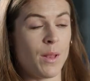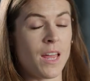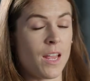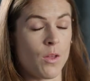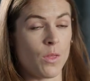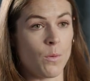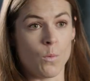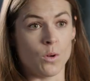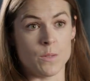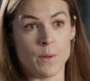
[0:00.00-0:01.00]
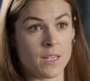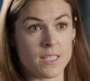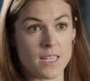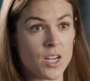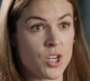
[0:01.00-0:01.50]
playing on the world's
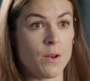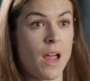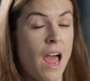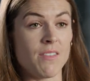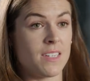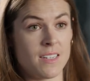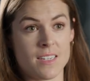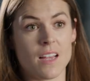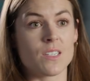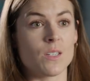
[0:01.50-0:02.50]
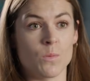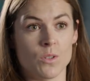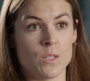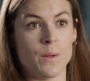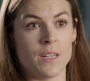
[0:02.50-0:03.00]
biggest stage and having success on the
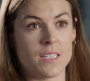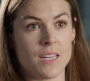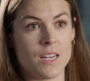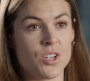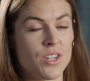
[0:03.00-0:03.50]
world's biggest stage